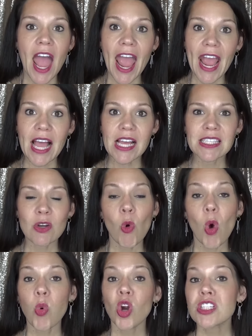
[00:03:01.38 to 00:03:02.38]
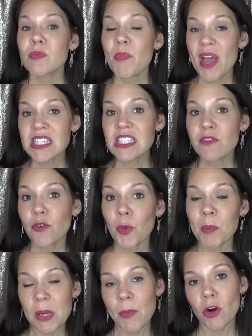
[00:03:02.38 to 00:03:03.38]
And what works best
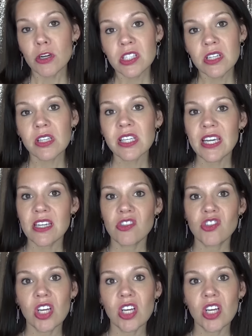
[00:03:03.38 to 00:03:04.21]
for me personally is